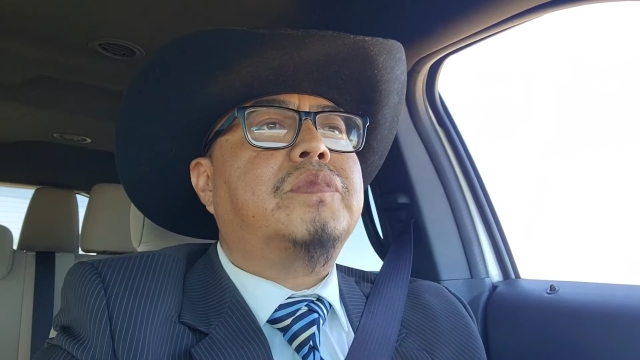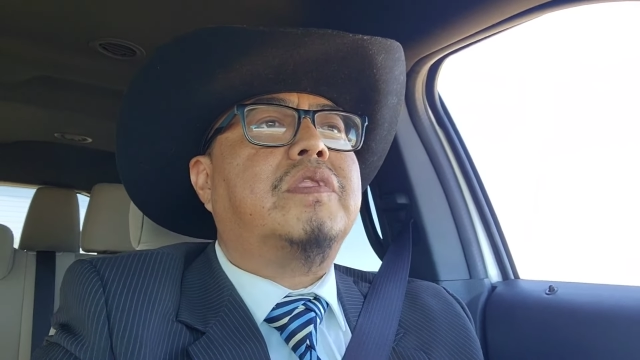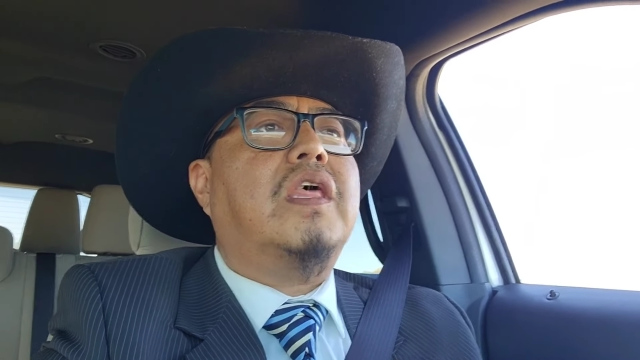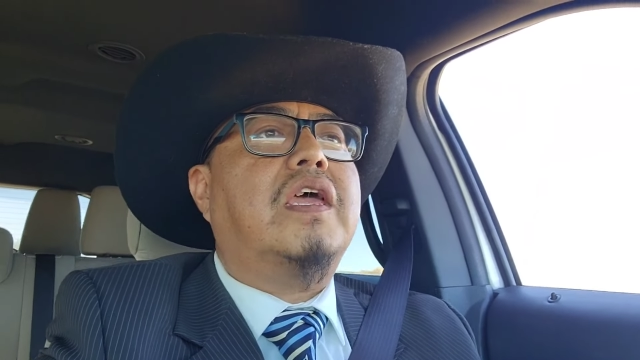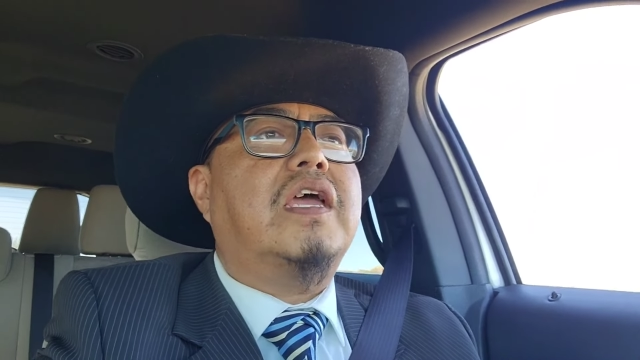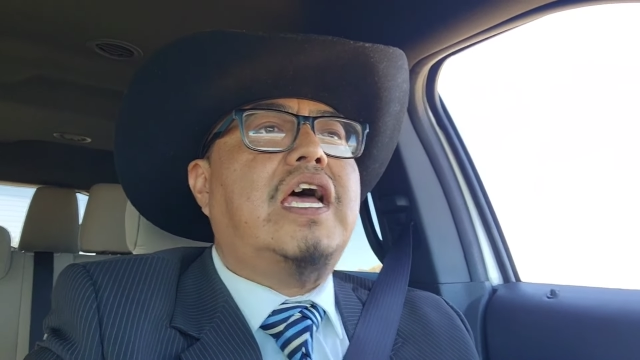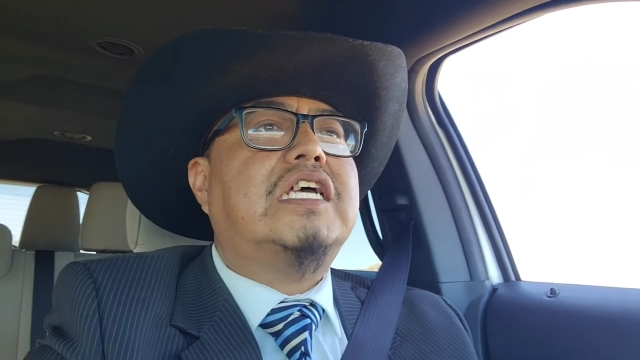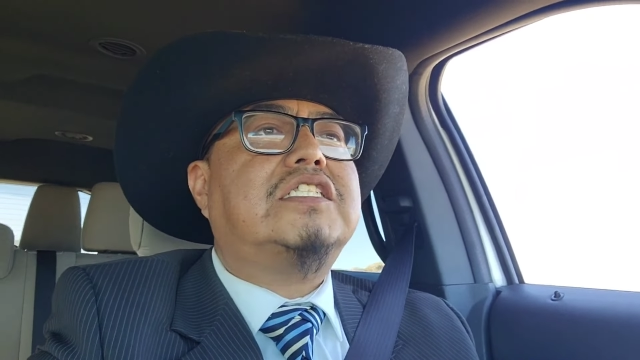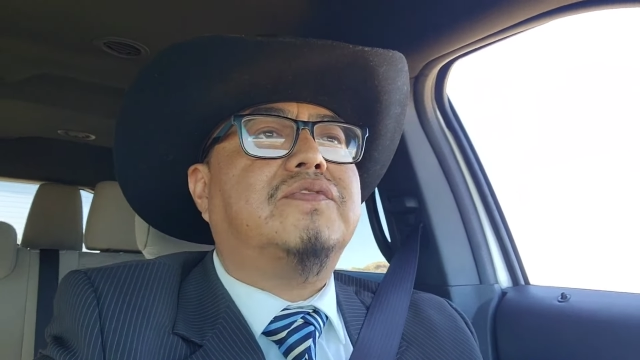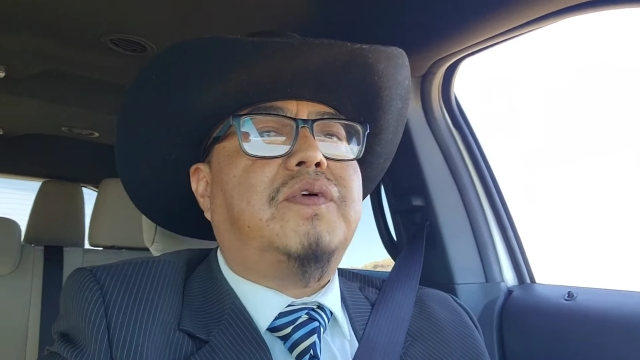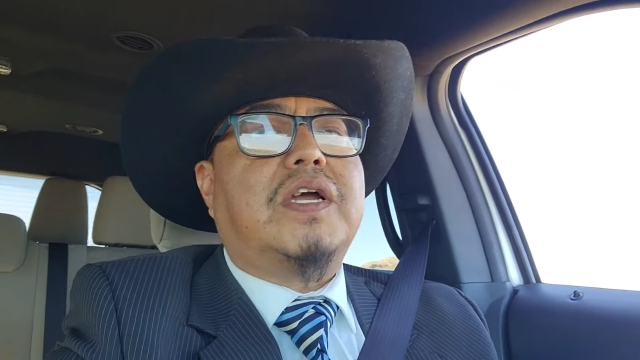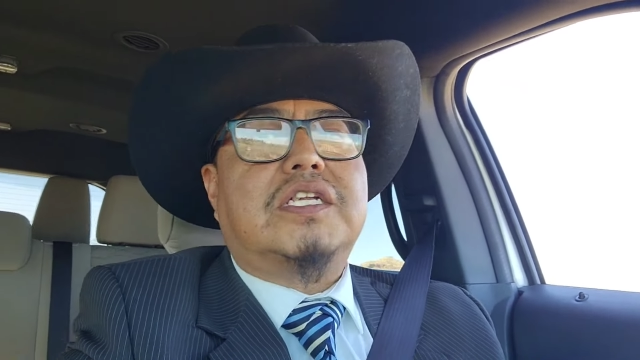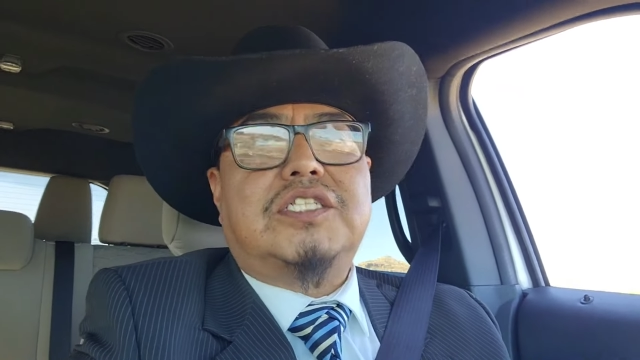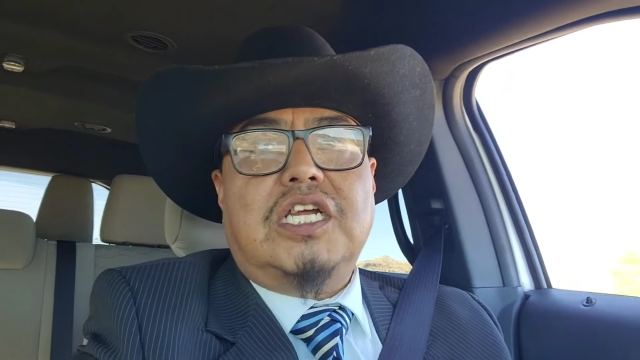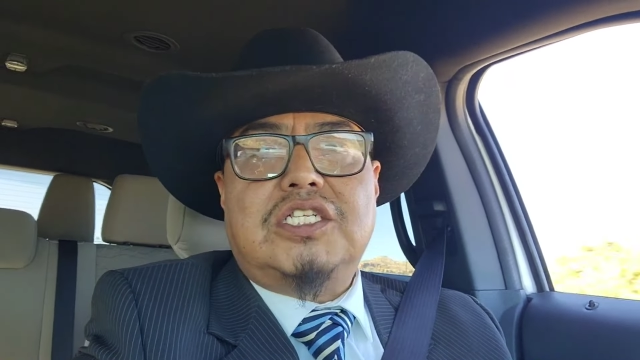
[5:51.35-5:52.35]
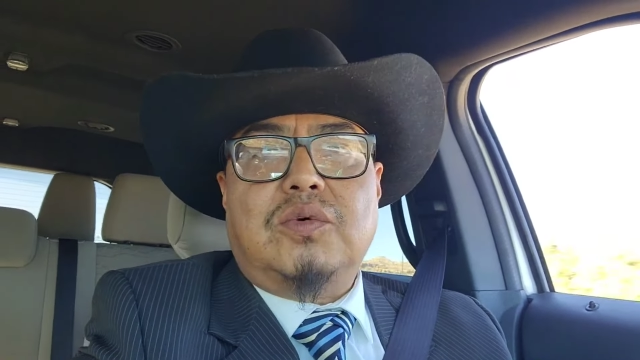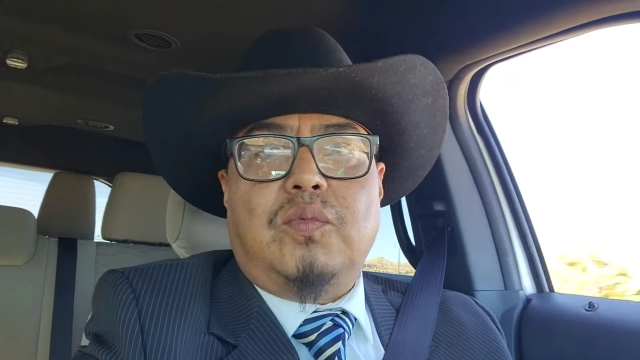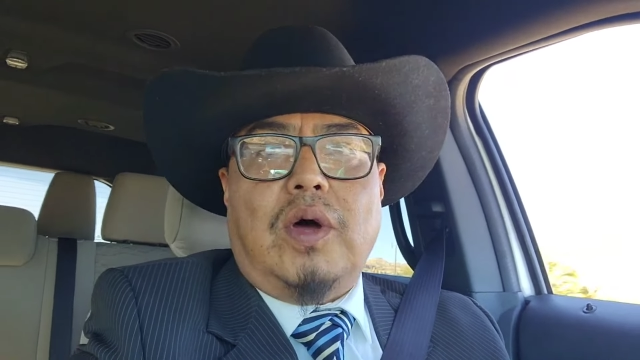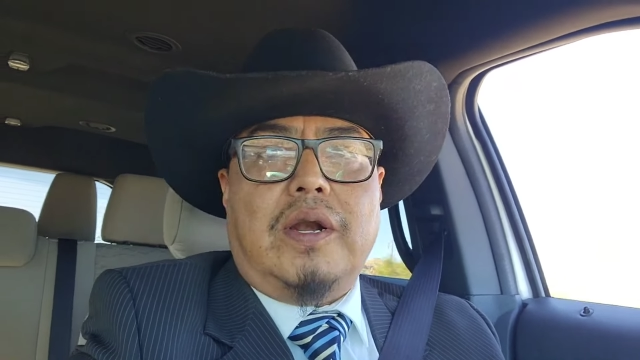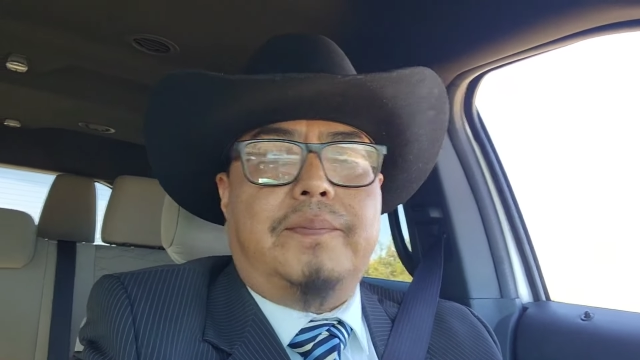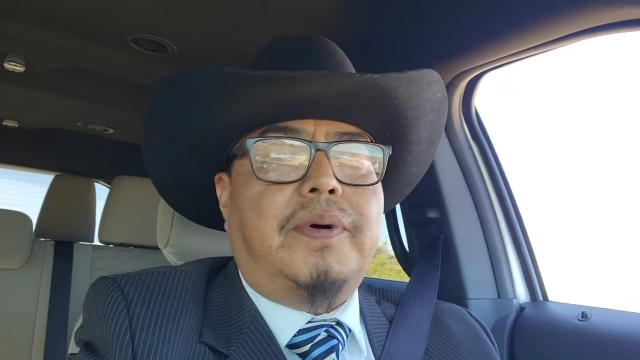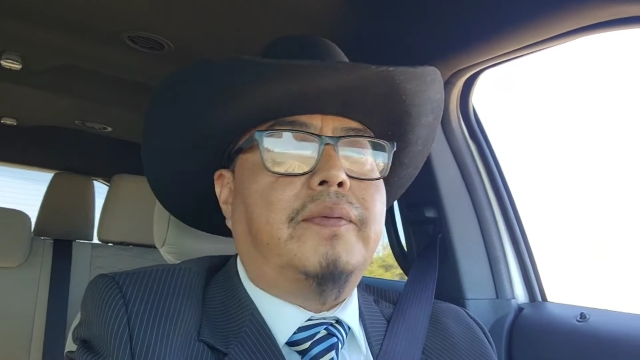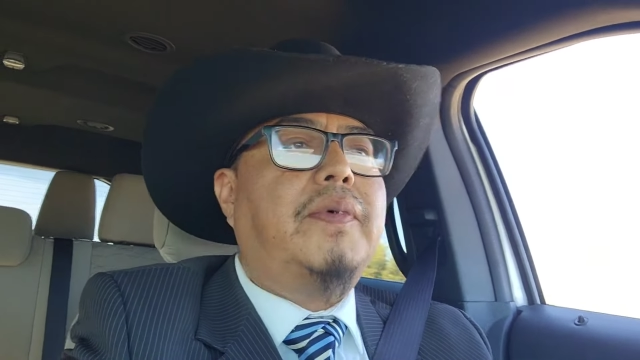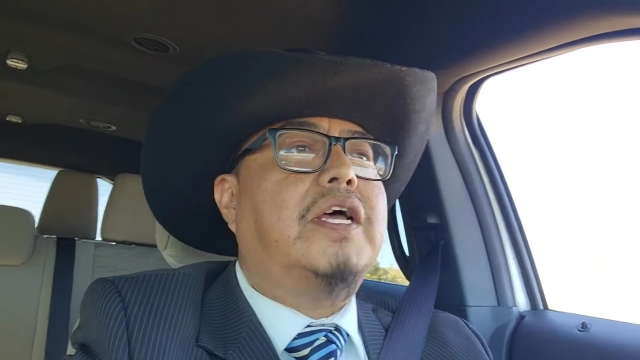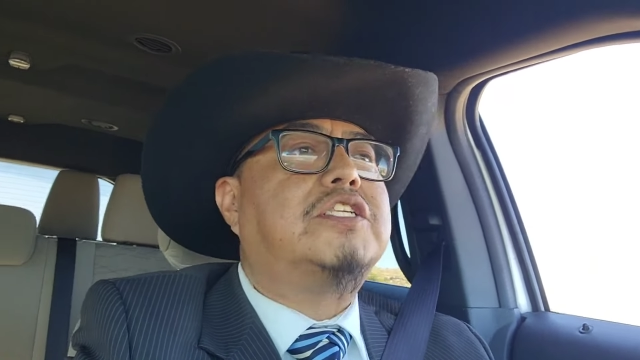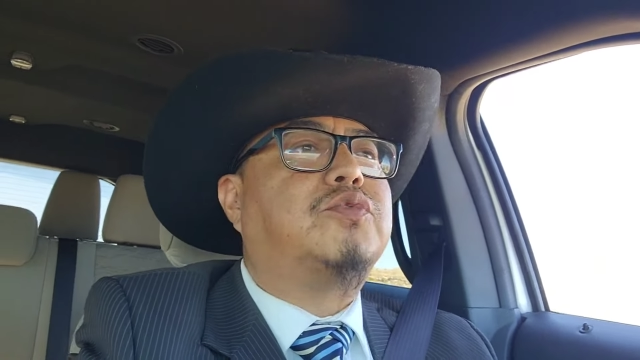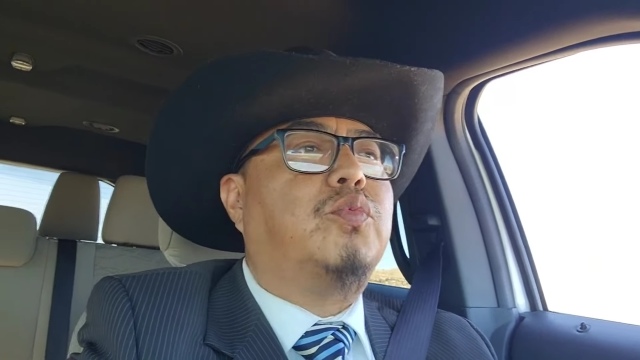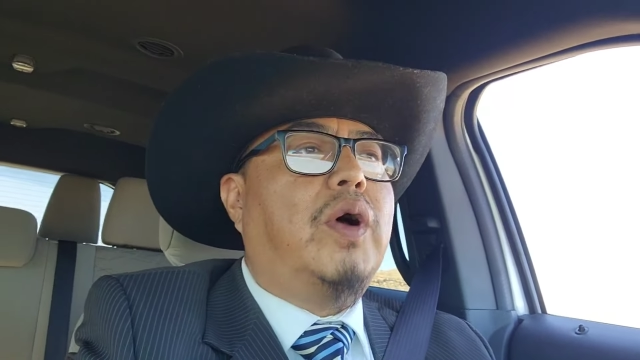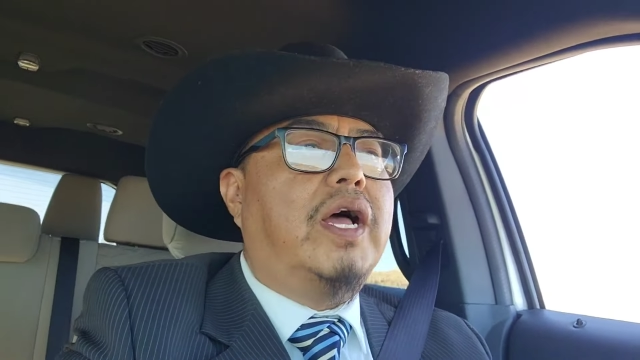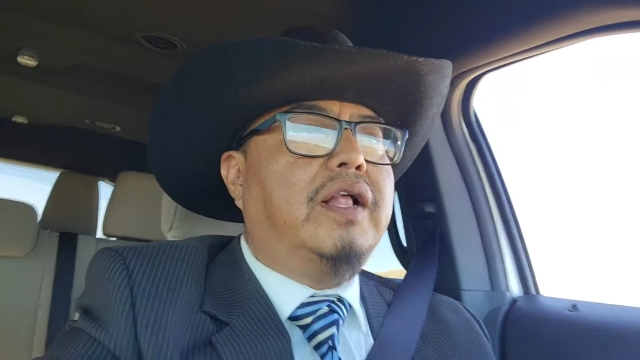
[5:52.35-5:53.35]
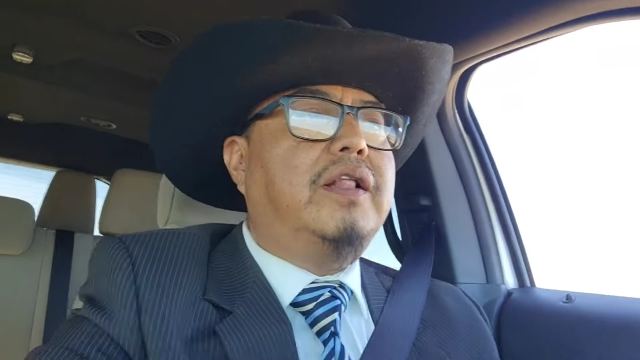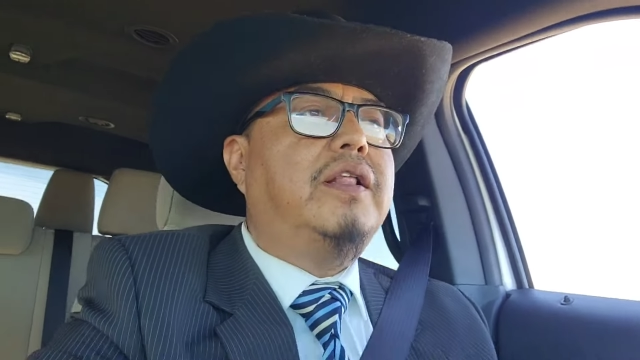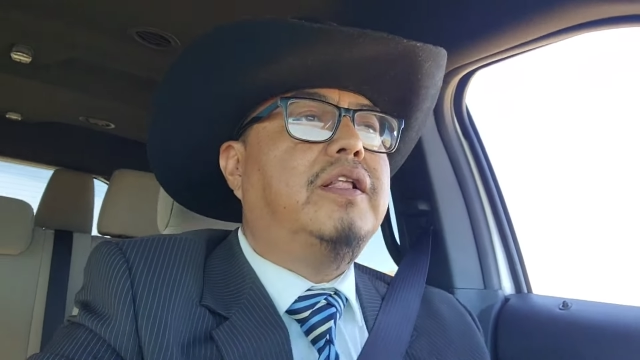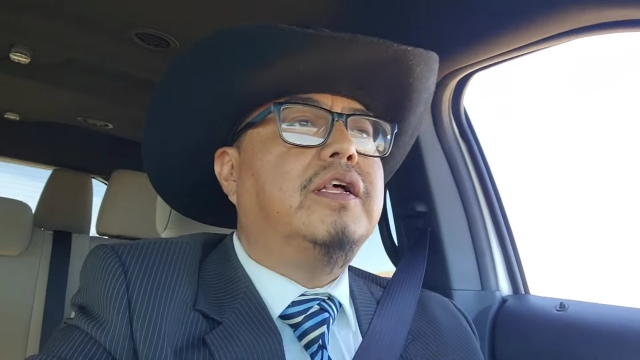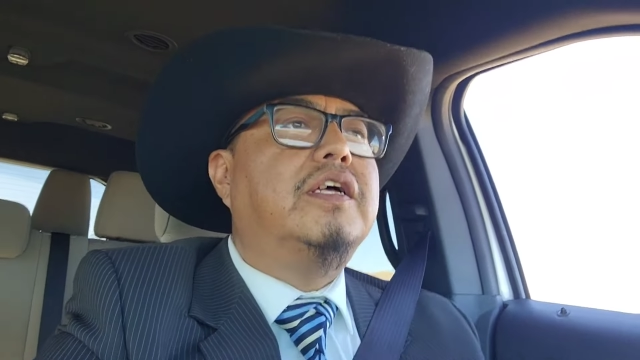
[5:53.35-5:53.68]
they asked if I could change the water pump as well.